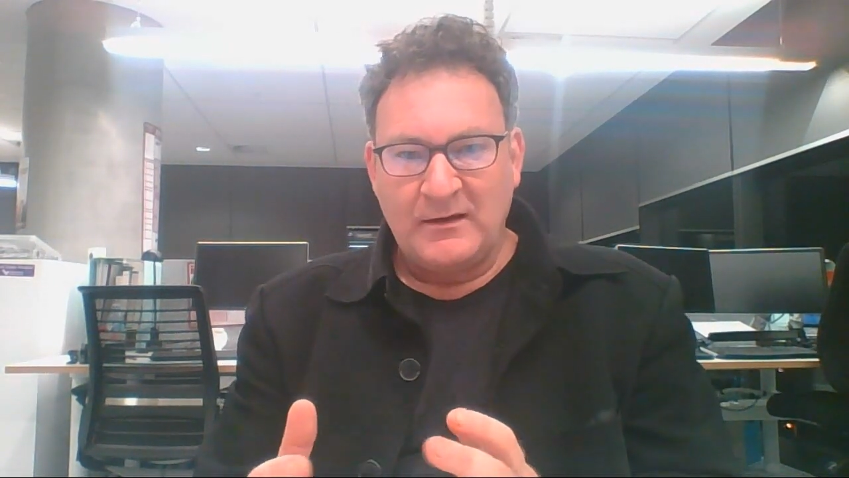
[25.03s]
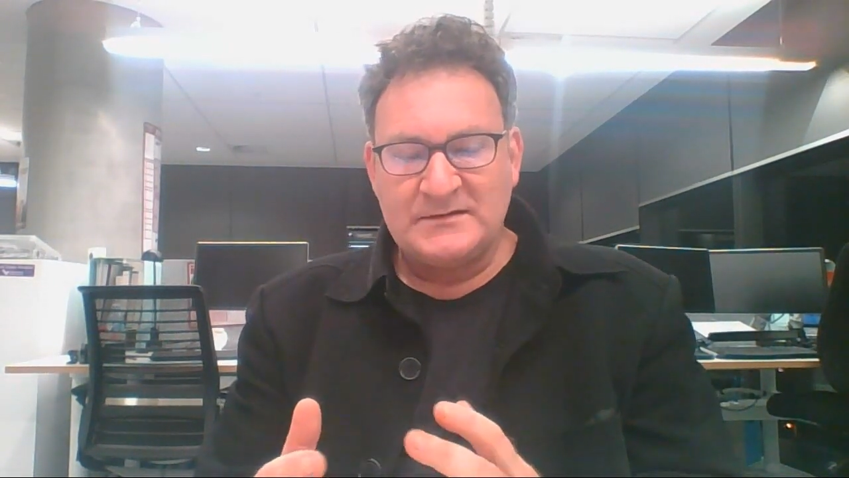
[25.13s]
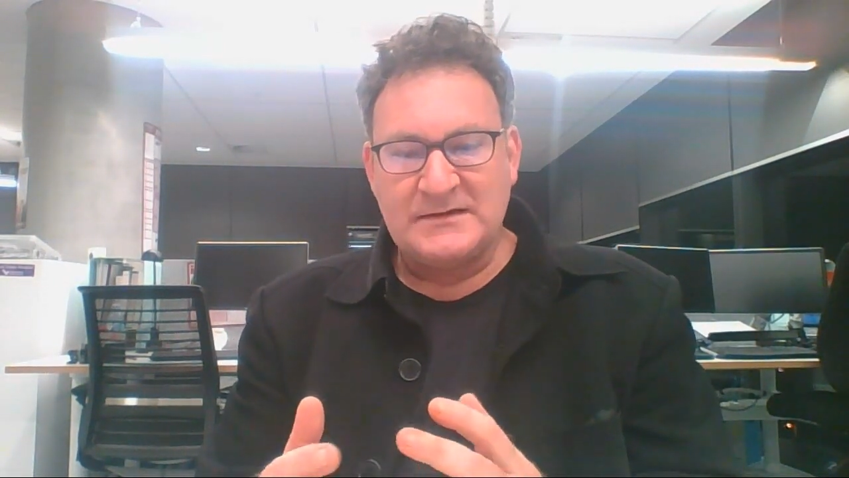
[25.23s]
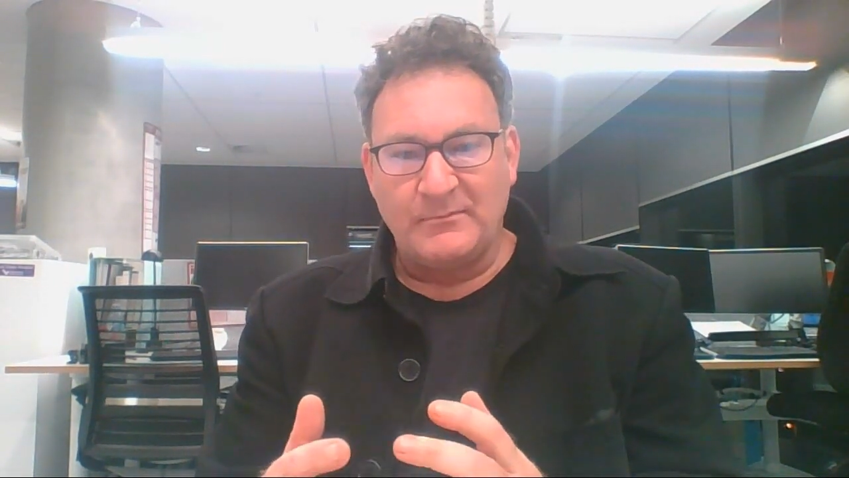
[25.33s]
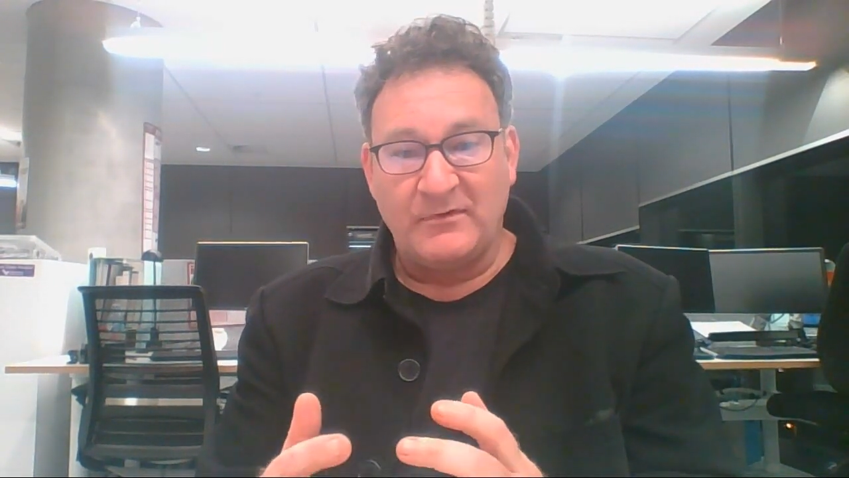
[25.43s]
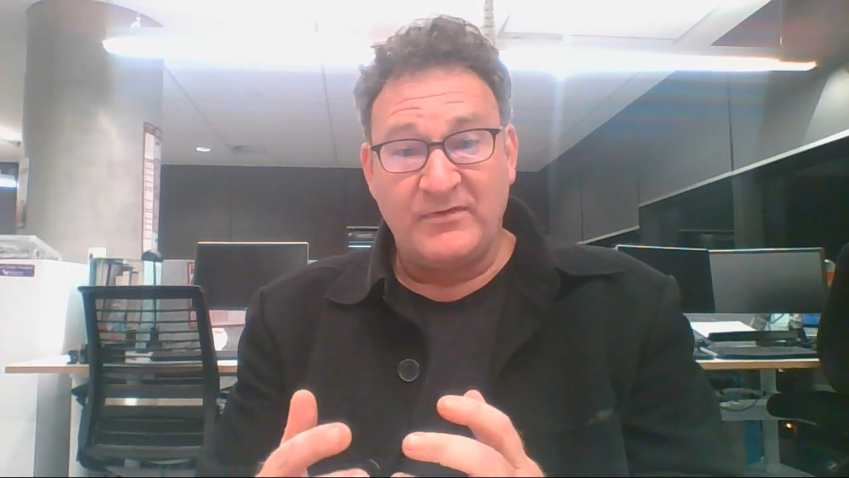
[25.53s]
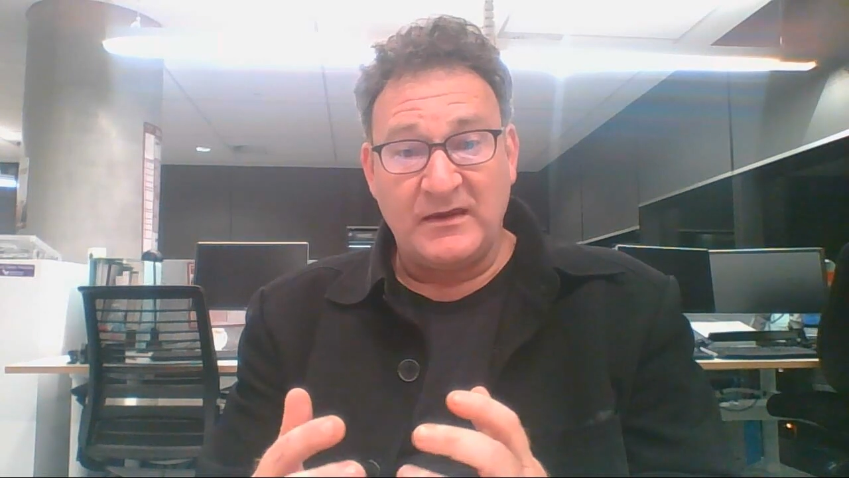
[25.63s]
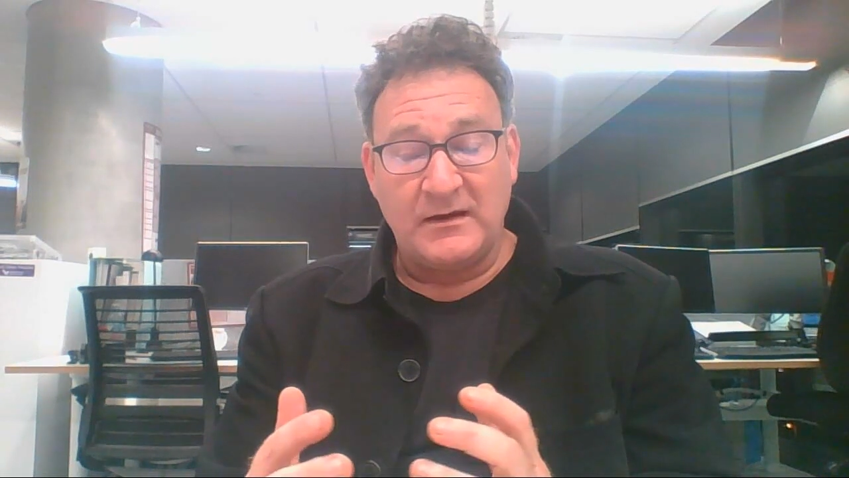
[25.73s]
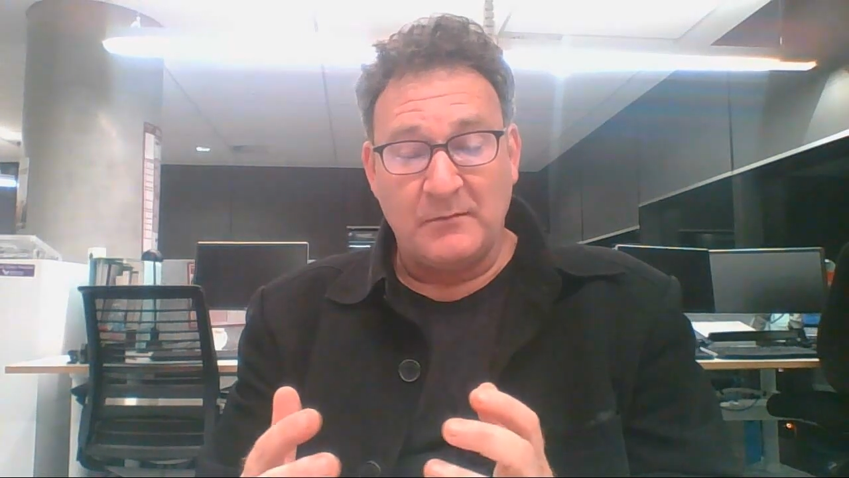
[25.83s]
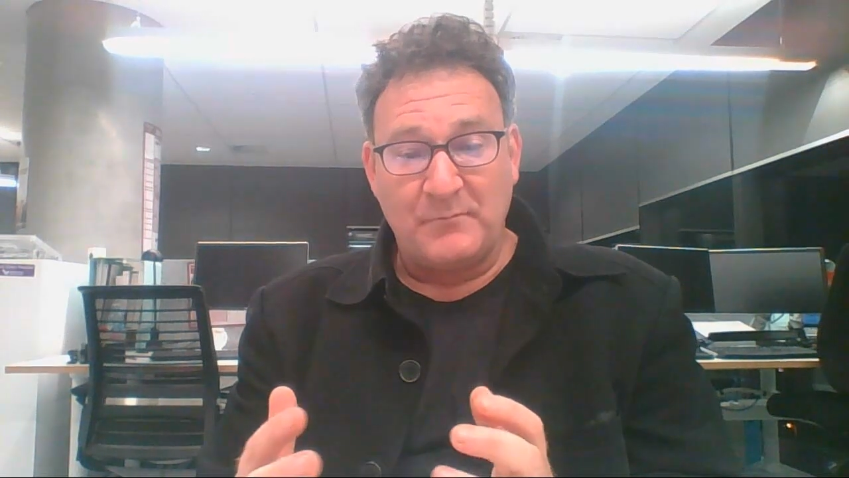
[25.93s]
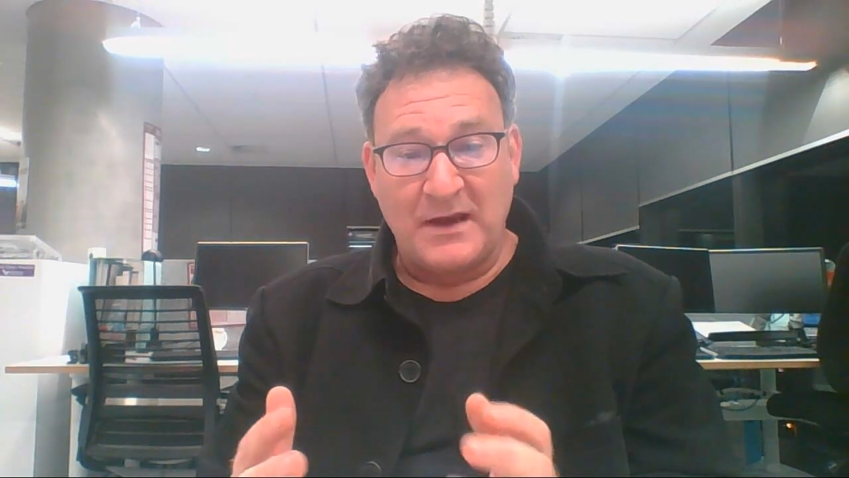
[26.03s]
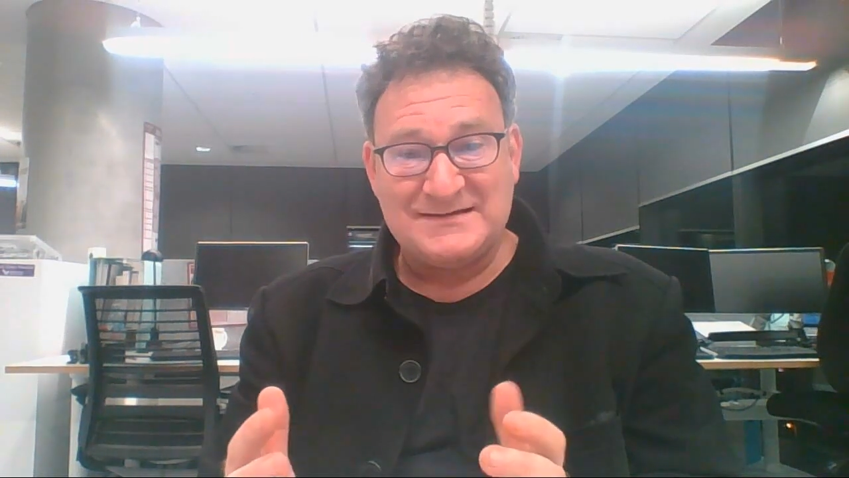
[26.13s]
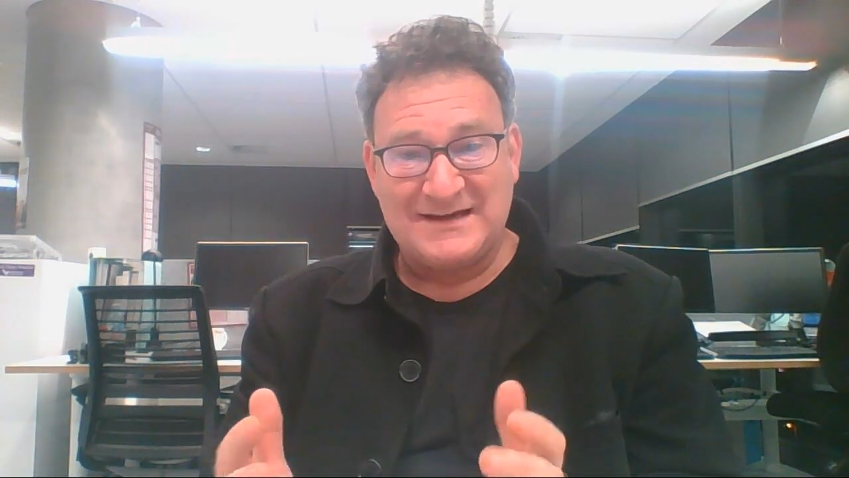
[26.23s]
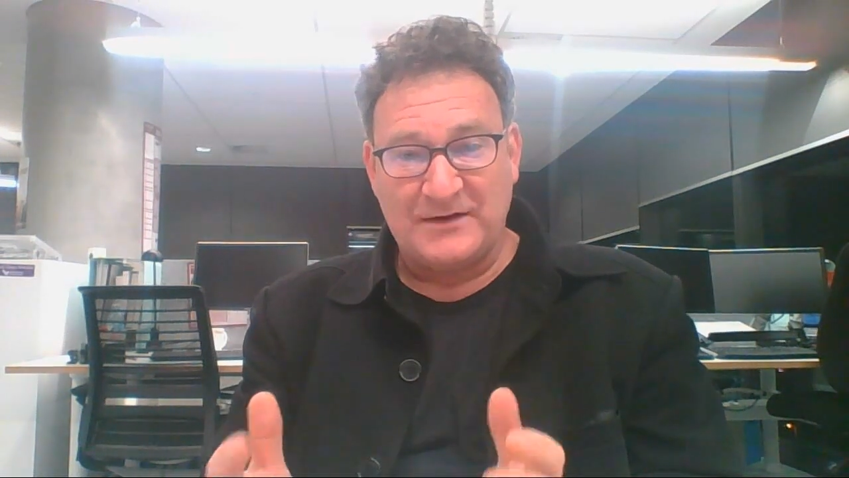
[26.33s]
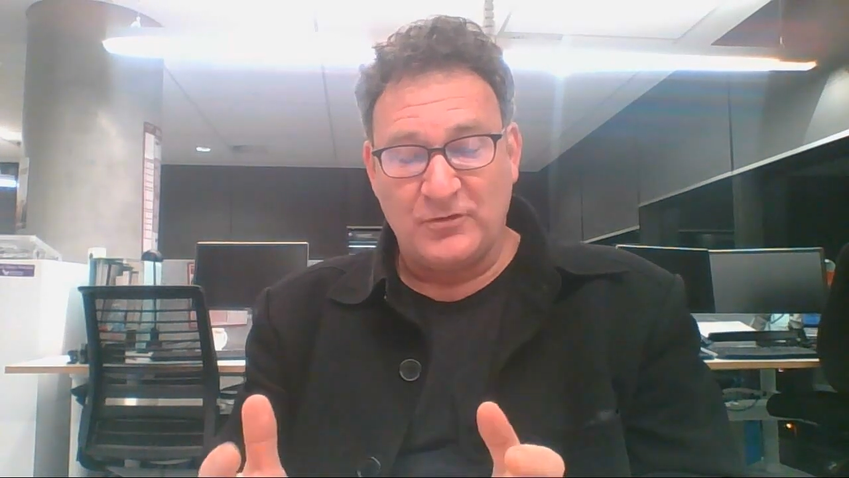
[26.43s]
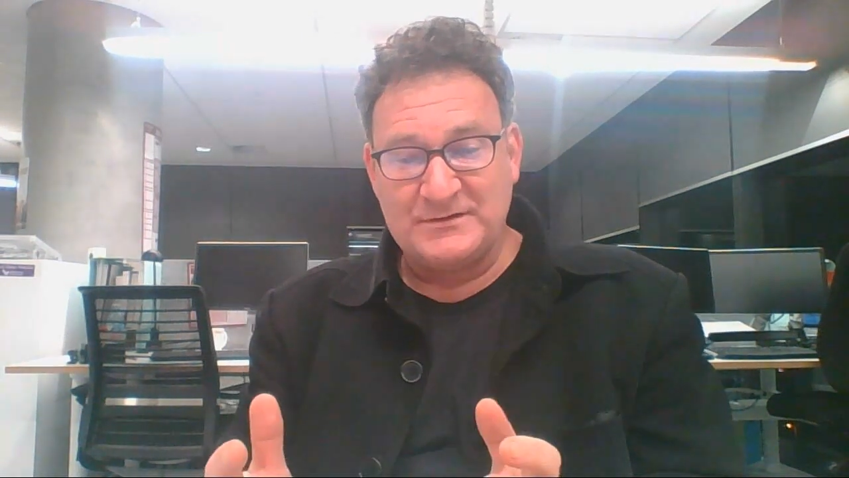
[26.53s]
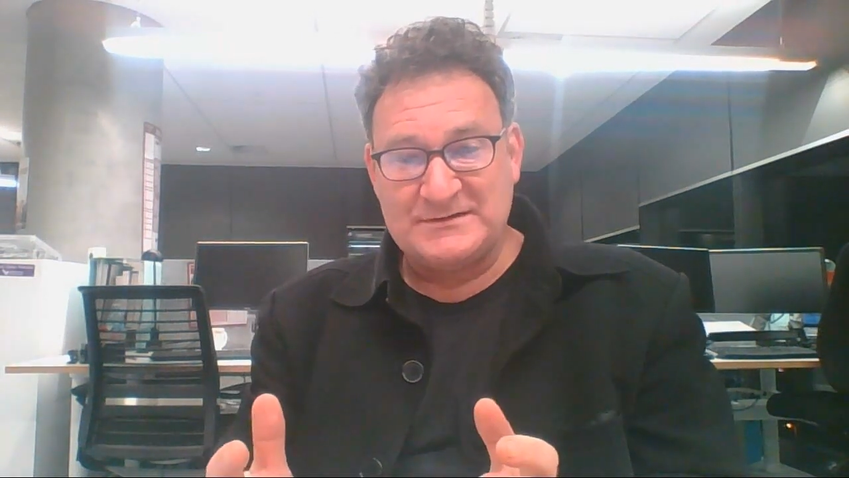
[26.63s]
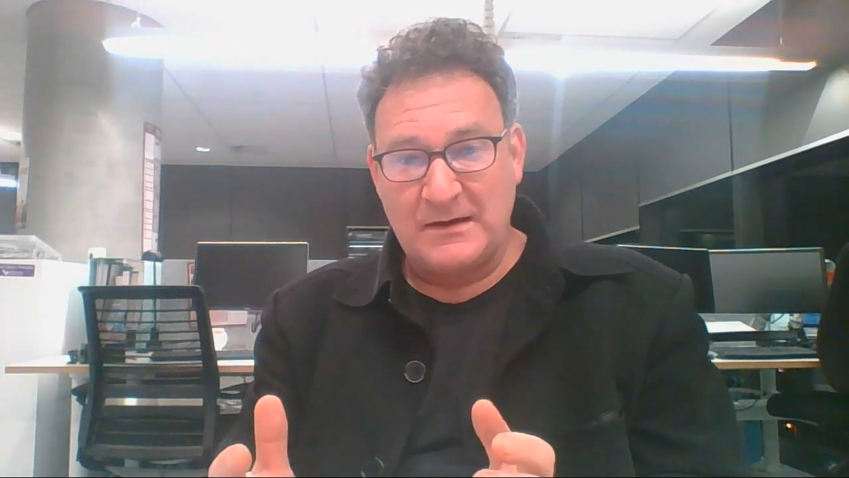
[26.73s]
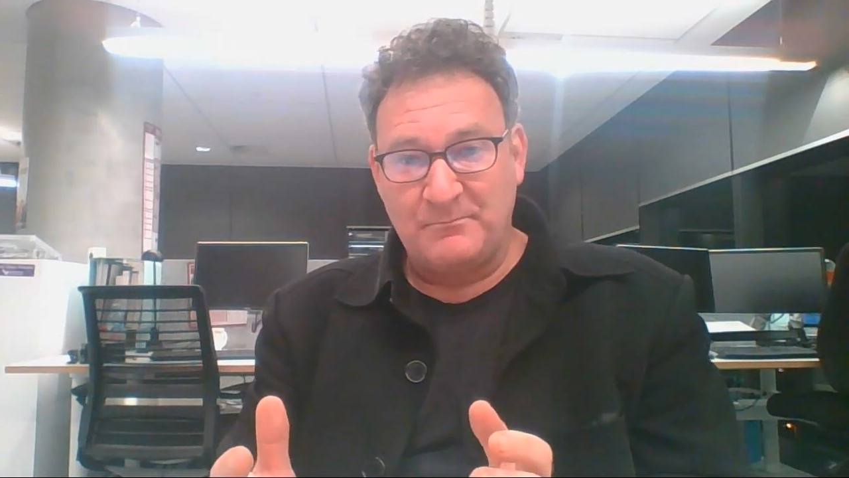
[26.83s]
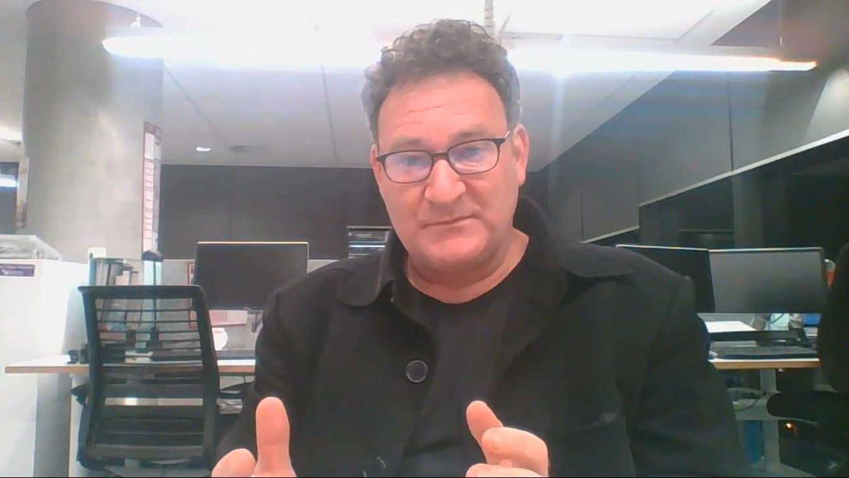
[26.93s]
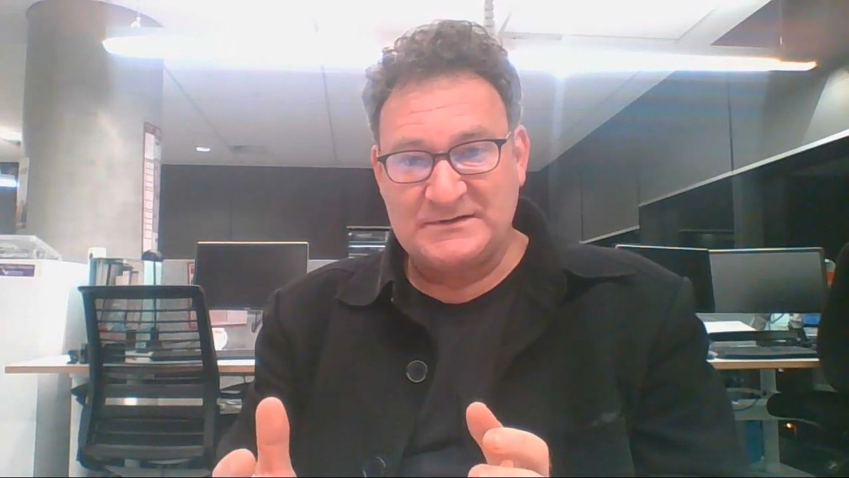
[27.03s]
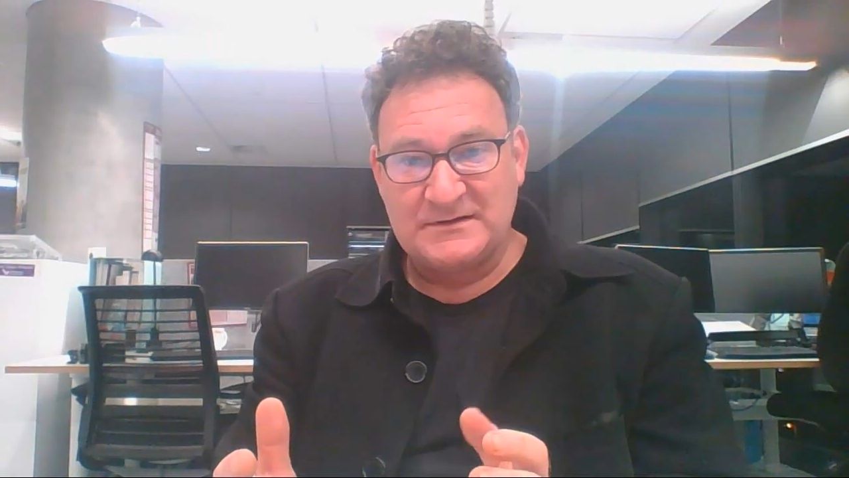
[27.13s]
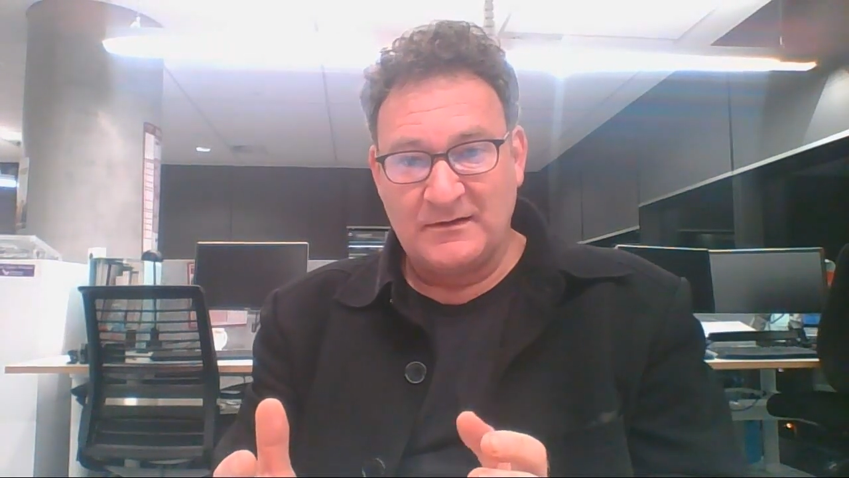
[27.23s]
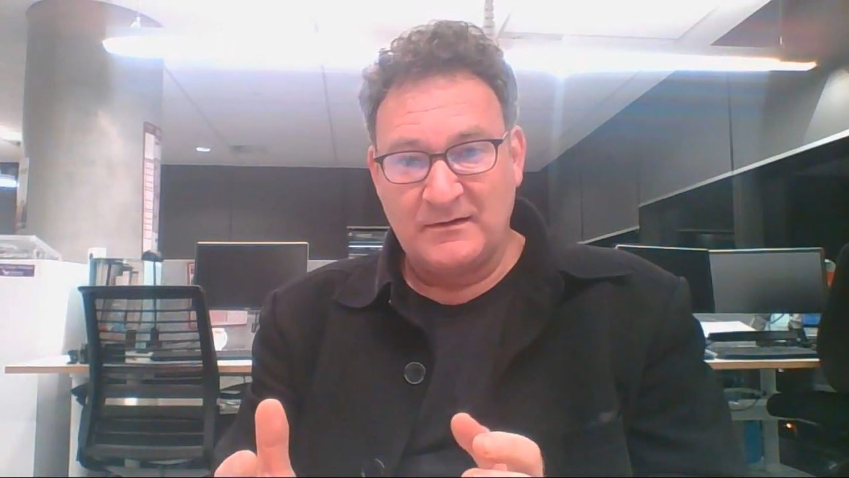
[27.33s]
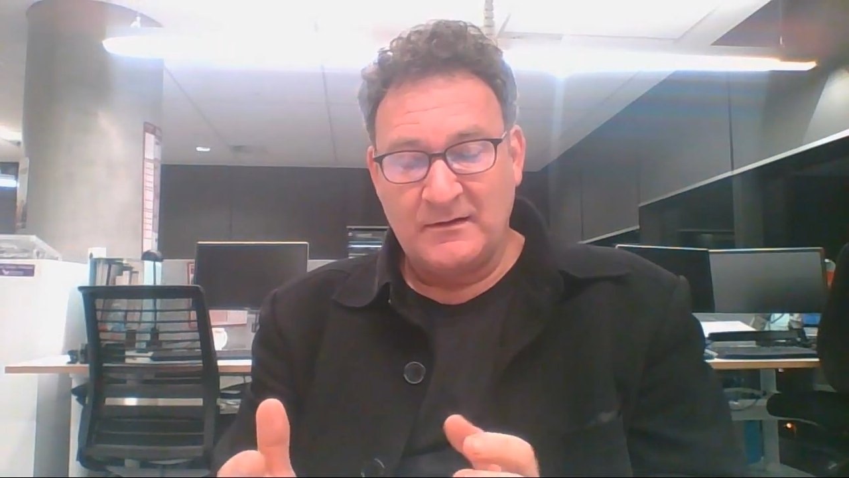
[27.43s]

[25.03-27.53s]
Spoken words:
some of the basic concepts